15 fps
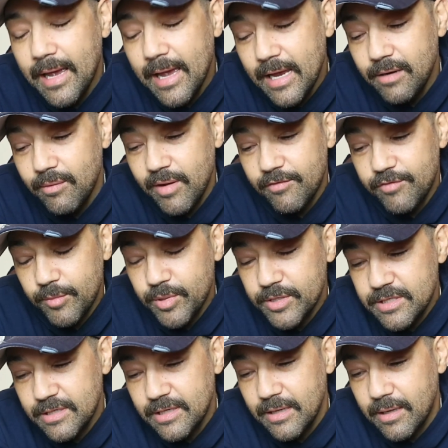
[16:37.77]
Anyway,
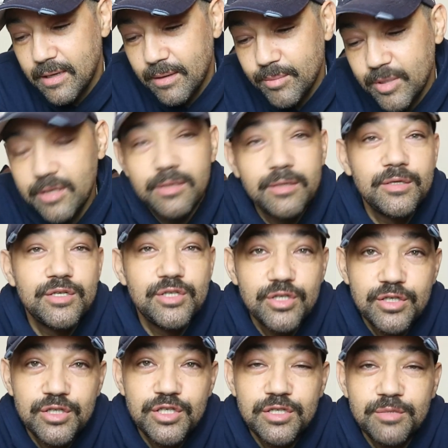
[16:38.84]
everybody, I'm gonna
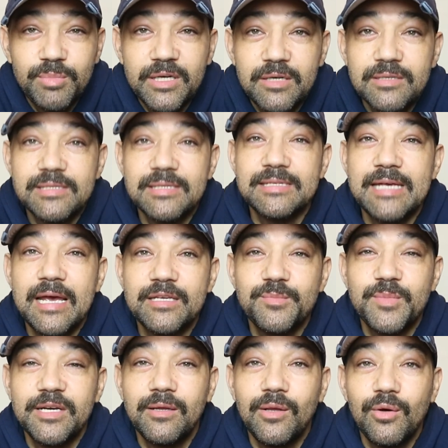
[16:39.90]
shush because this has
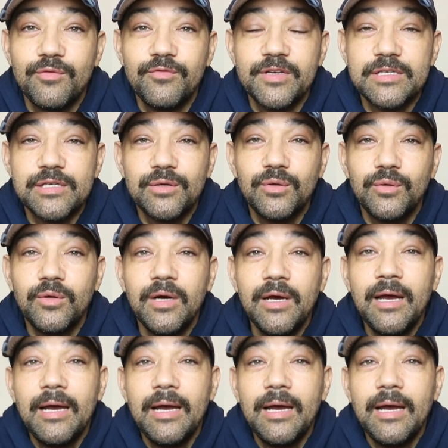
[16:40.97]
been a long video.